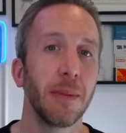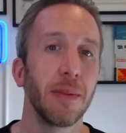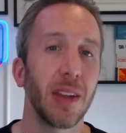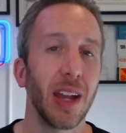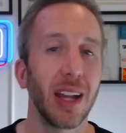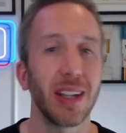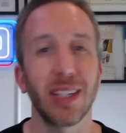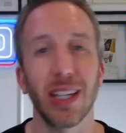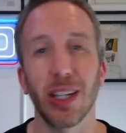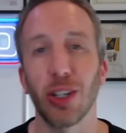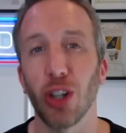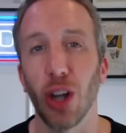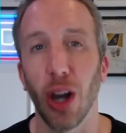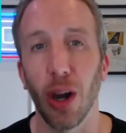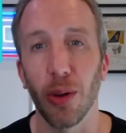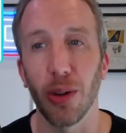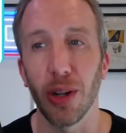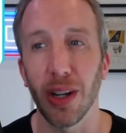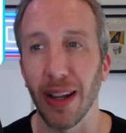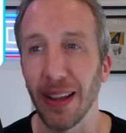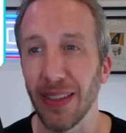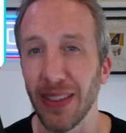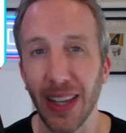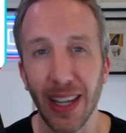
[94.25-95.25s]
I say
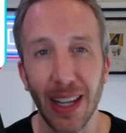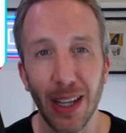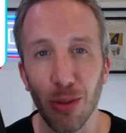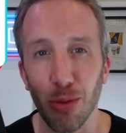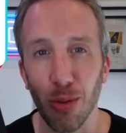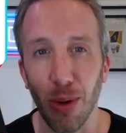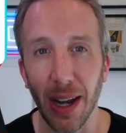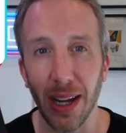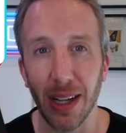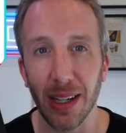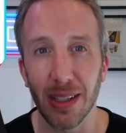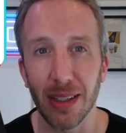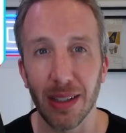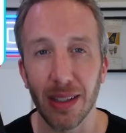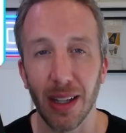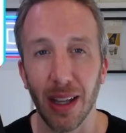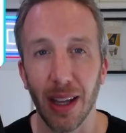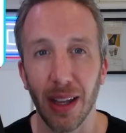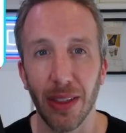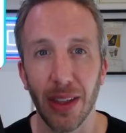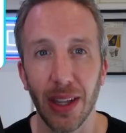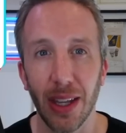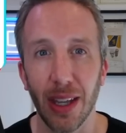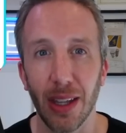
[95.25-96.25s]
childhood, I think
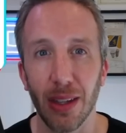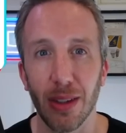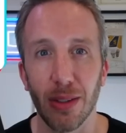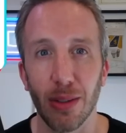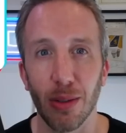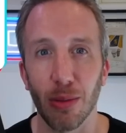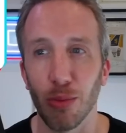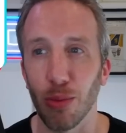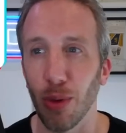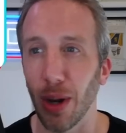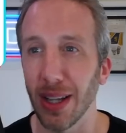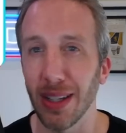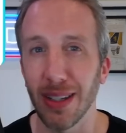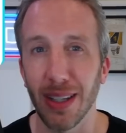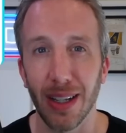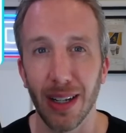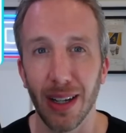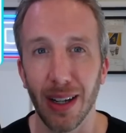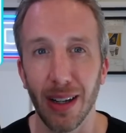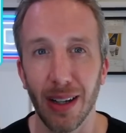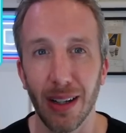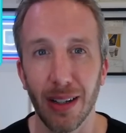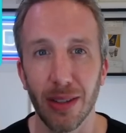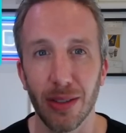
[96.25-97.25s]
it's rated
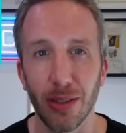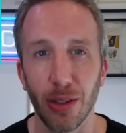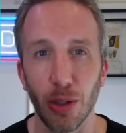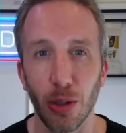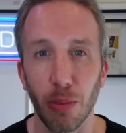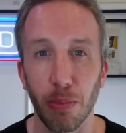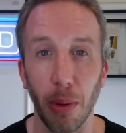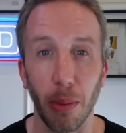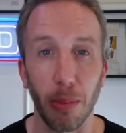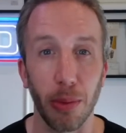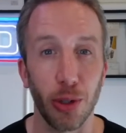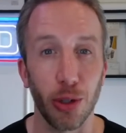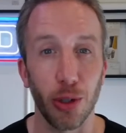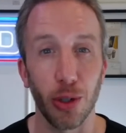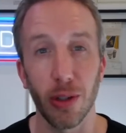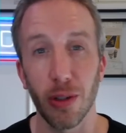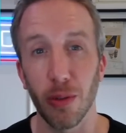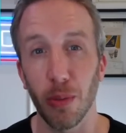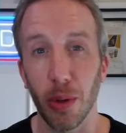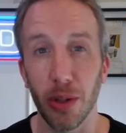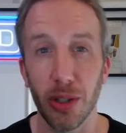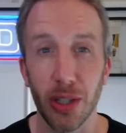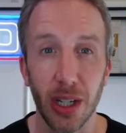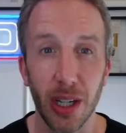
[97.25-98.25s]
R, so you probably shouldn't
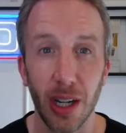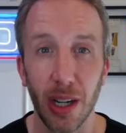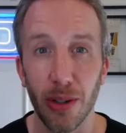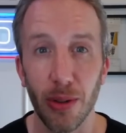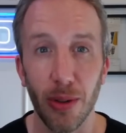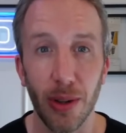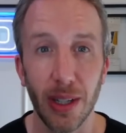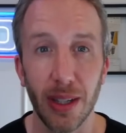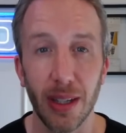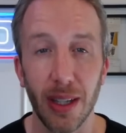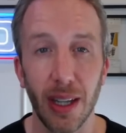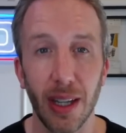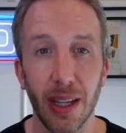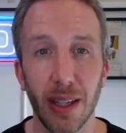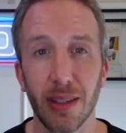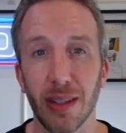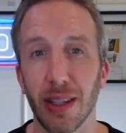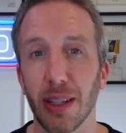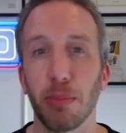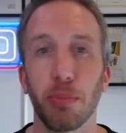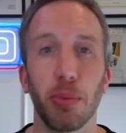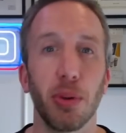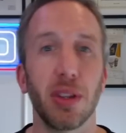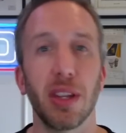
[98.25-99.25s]
have watched it under 18. So
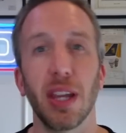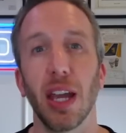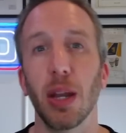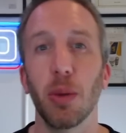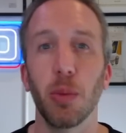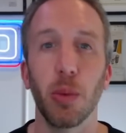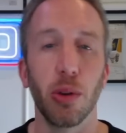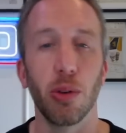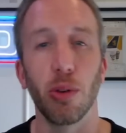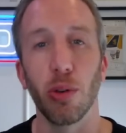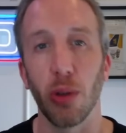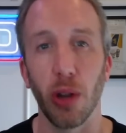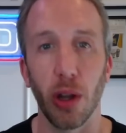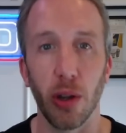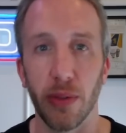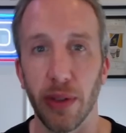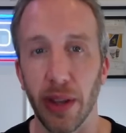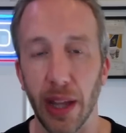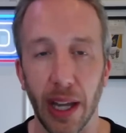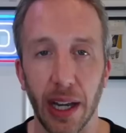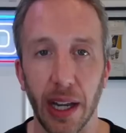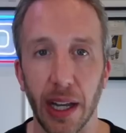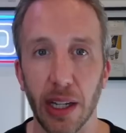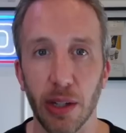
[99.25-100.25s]
let's pretend we were all over
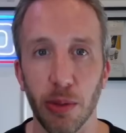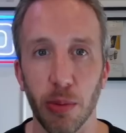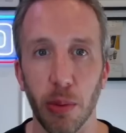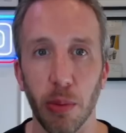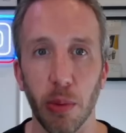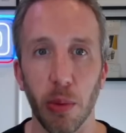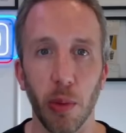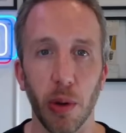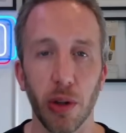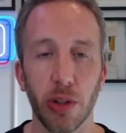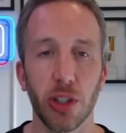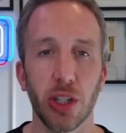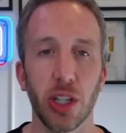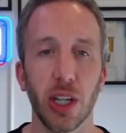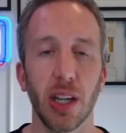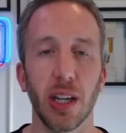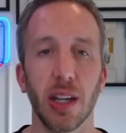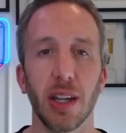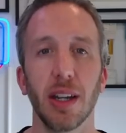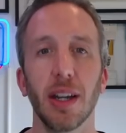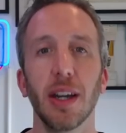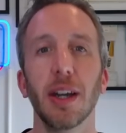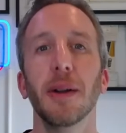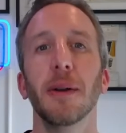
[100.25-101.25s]
that age when we watched
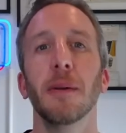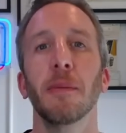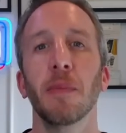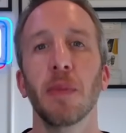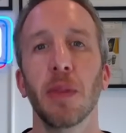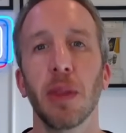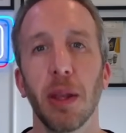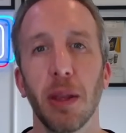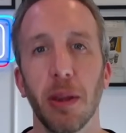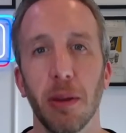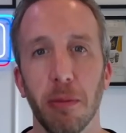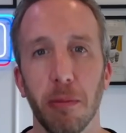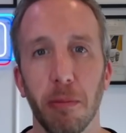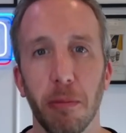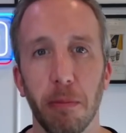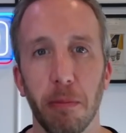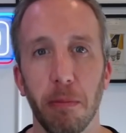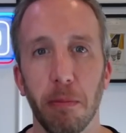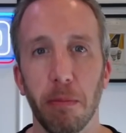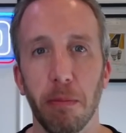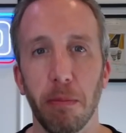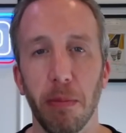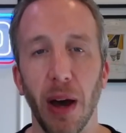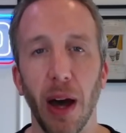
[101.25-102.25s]
it.
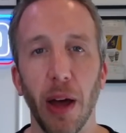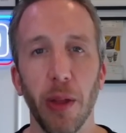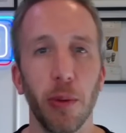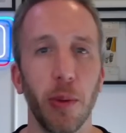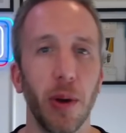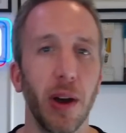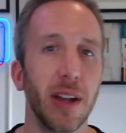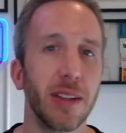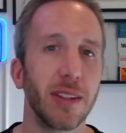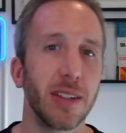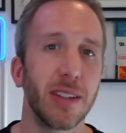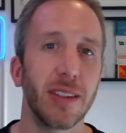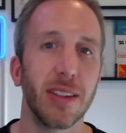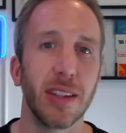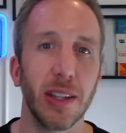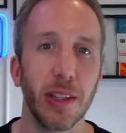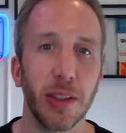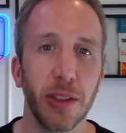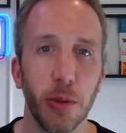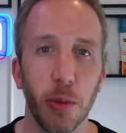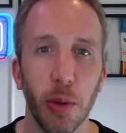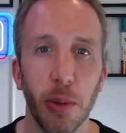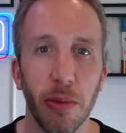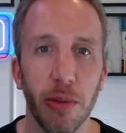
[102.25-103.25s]
Otherwise, it's
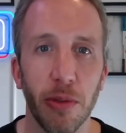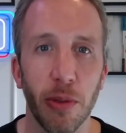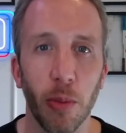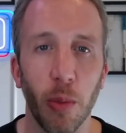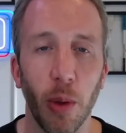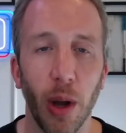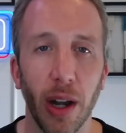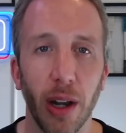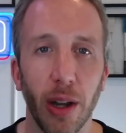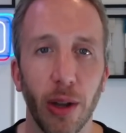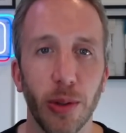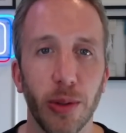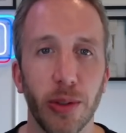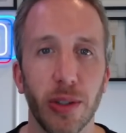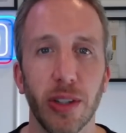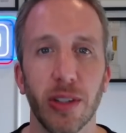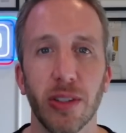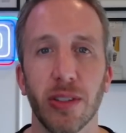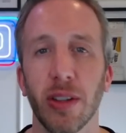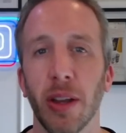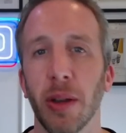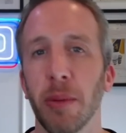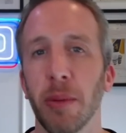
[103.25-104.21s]
the woman from White Lotus.